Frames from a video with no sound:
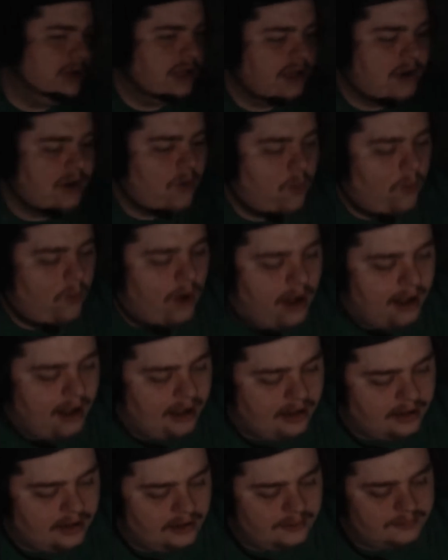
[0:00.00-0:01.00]
don't really know
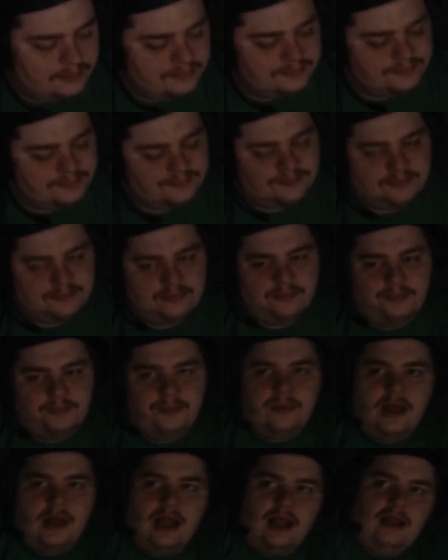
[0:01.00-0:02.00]
why.
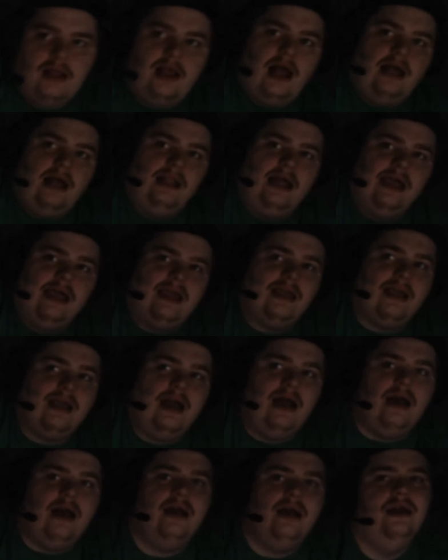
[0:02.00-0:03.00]
I
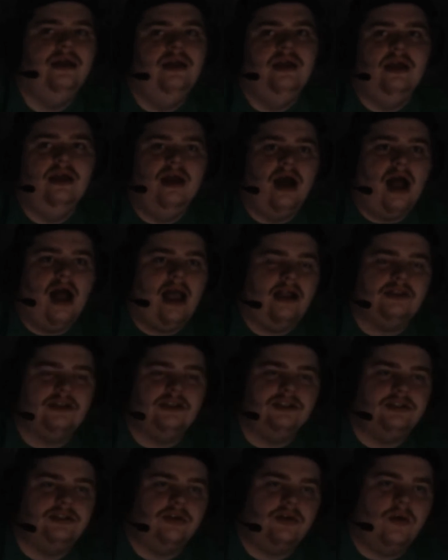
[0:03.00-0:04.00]

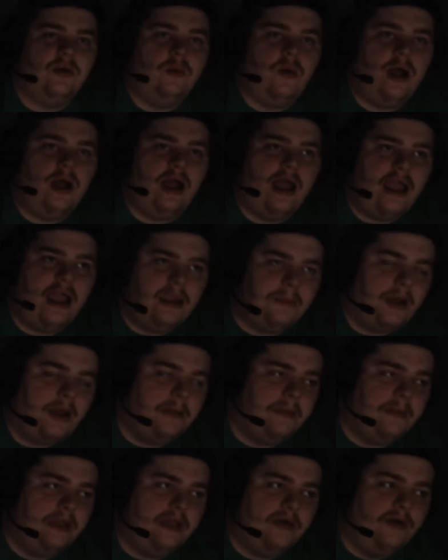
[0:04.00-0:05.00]
actually don't know why. I ate
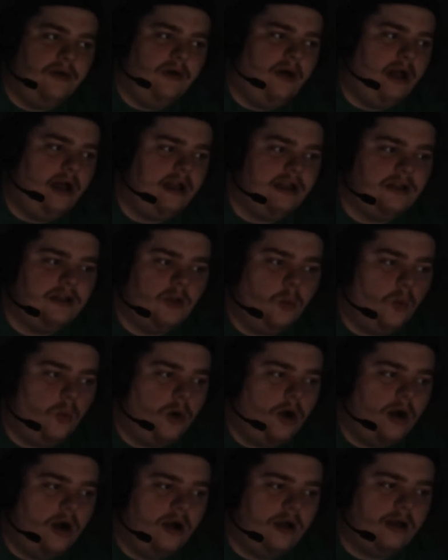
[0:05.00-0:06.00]
my meal, I did the
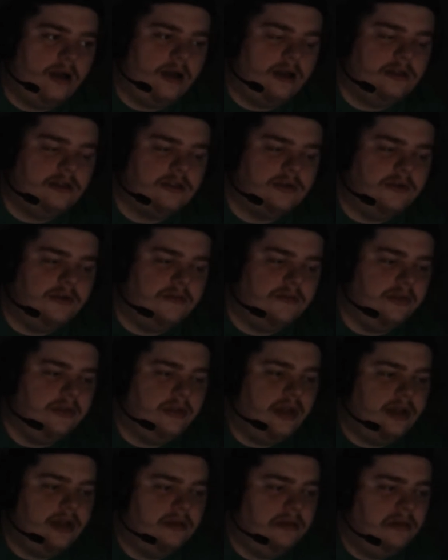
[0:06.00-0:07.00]
walk, and I still
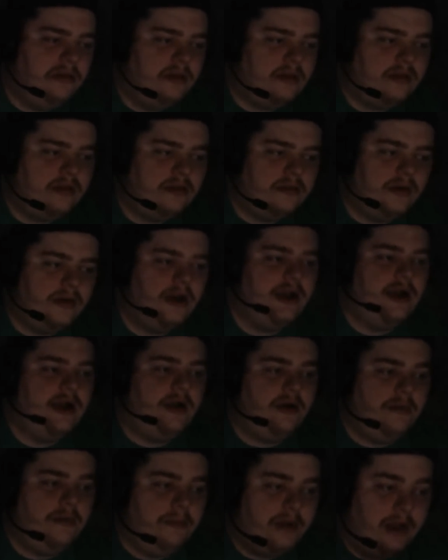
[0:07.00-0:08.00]
feel like ugh right
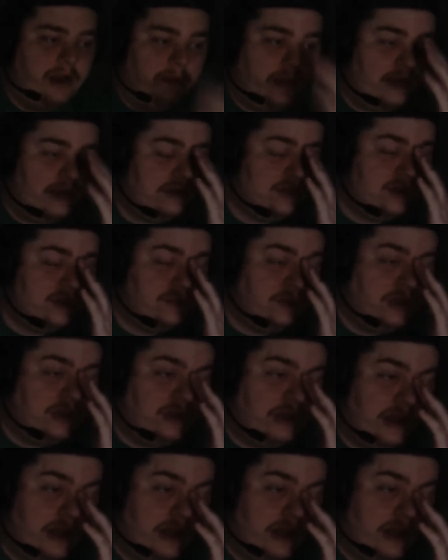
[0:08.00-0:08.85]
now. But it might just